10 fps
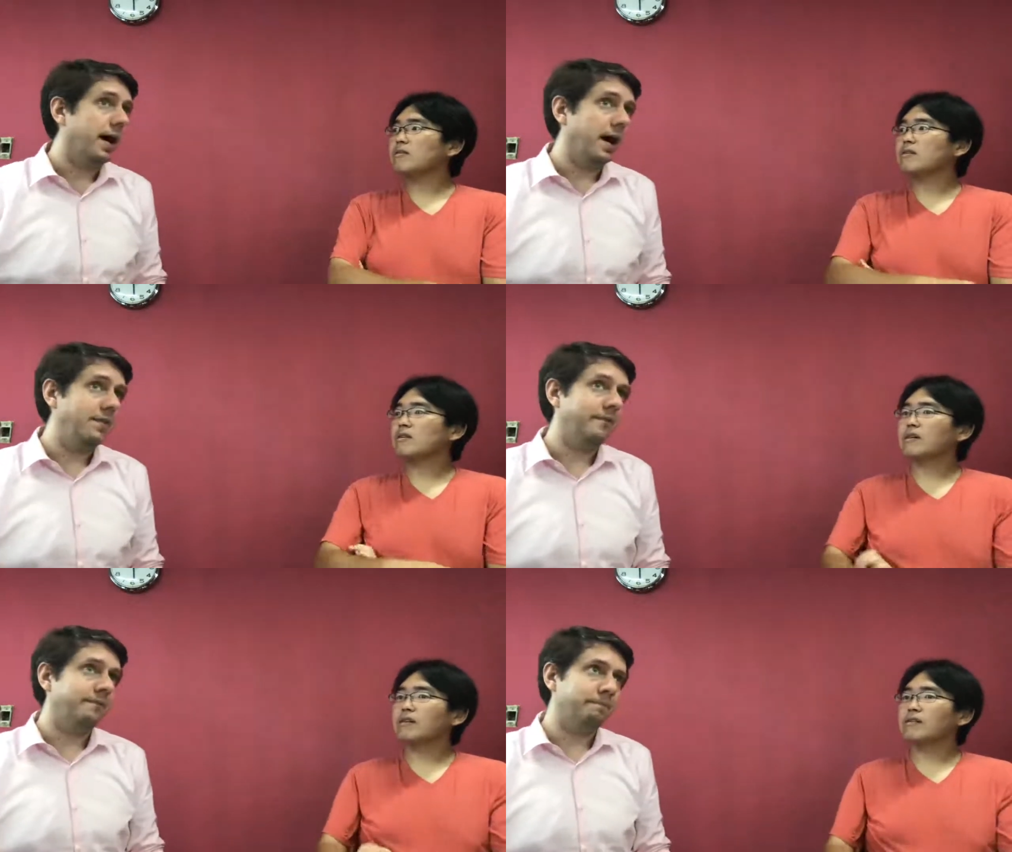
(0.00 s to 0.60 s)

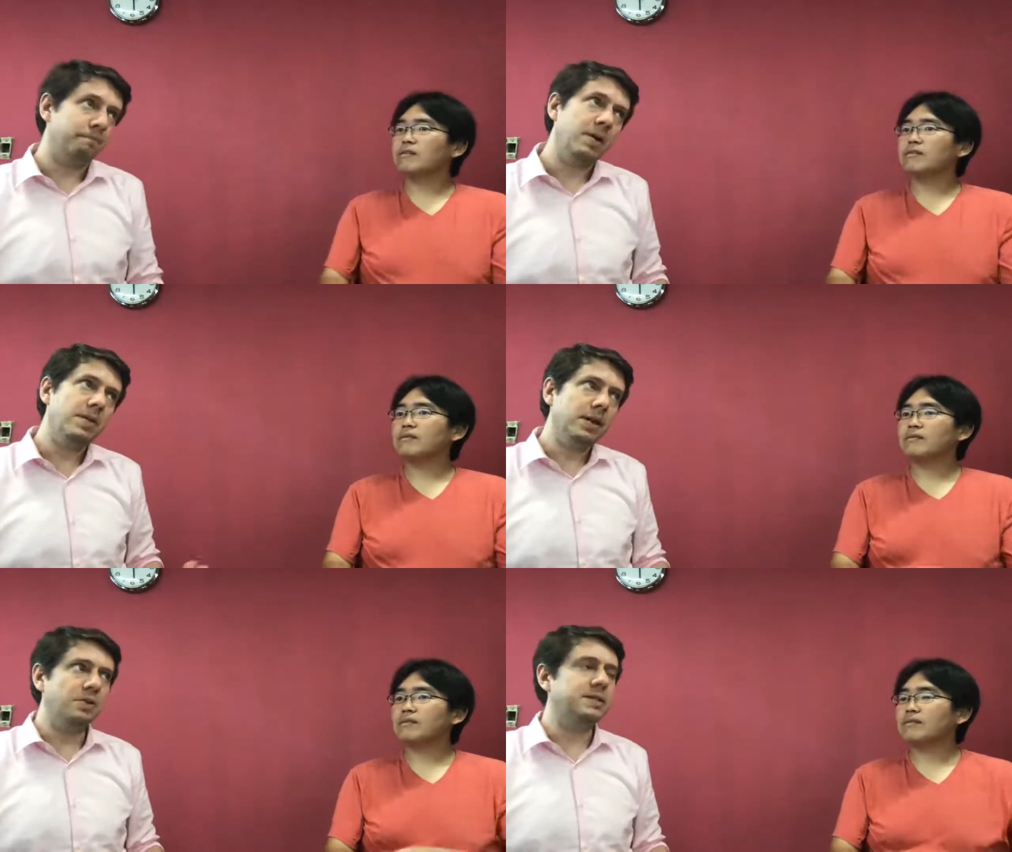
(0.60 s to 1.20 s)
Speaker 1: I
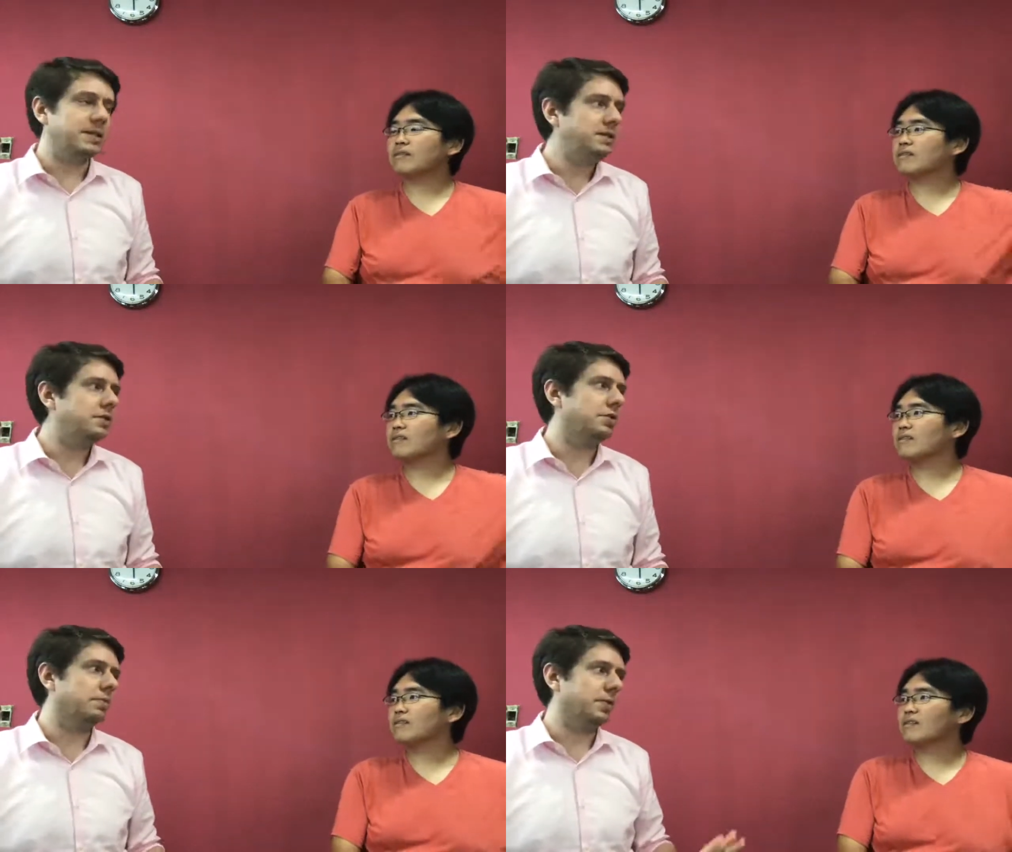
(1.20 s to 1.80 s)
maybe now it's
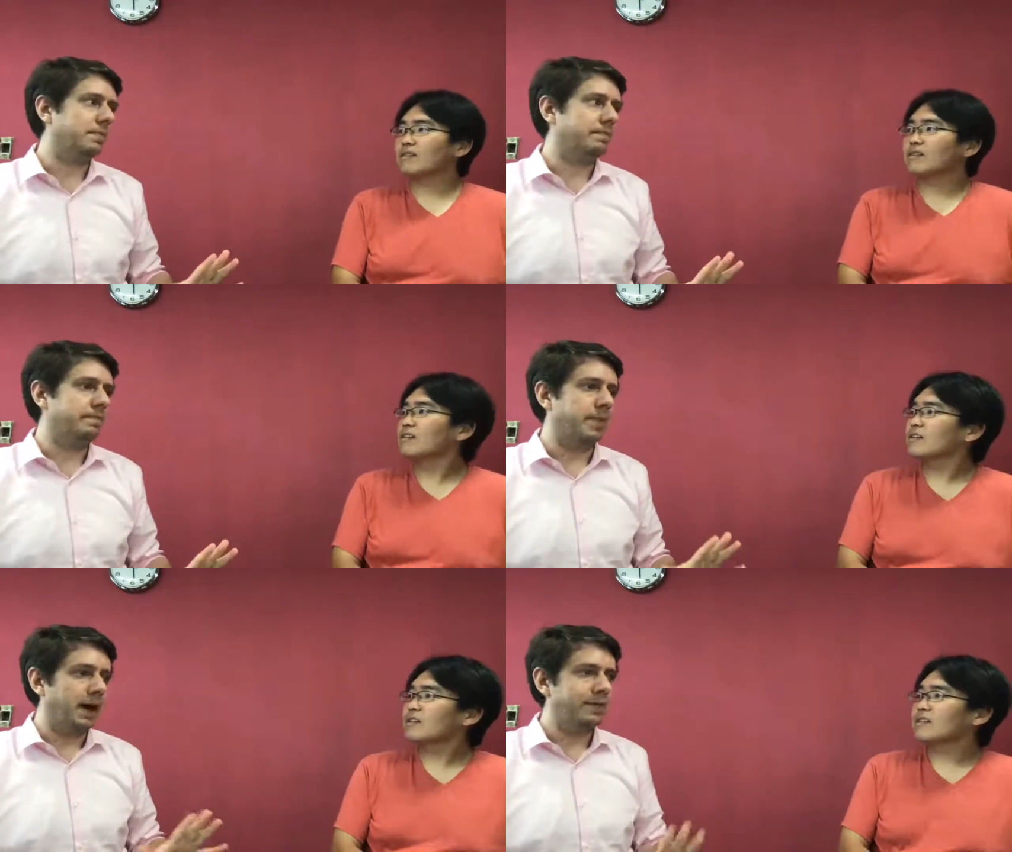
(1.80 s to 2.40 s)
easier, but
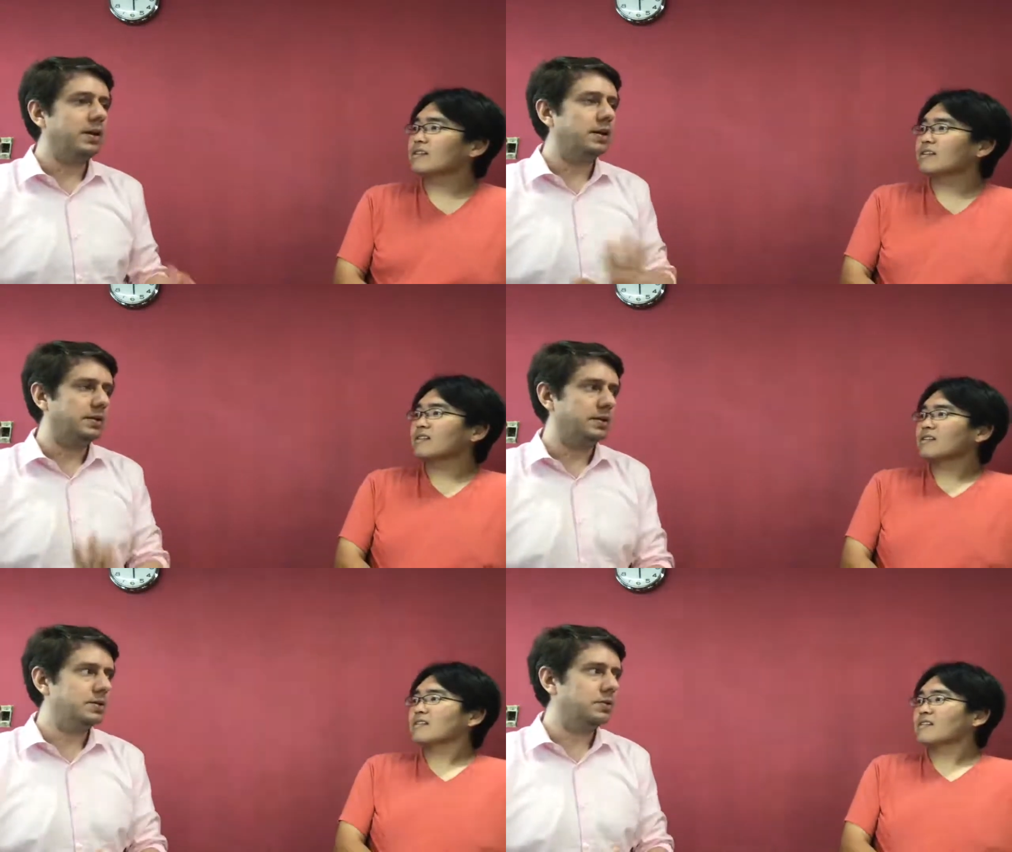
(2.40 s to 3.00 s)
back then,
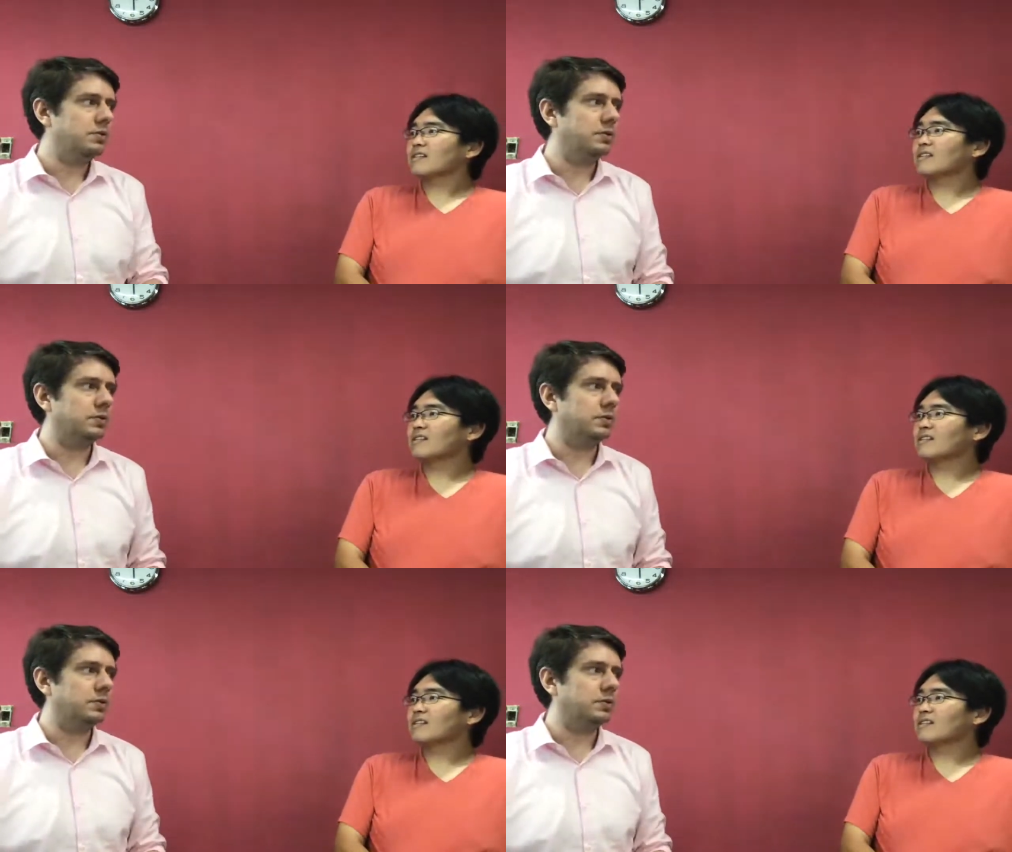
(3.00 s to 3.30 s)
like ten years ago, it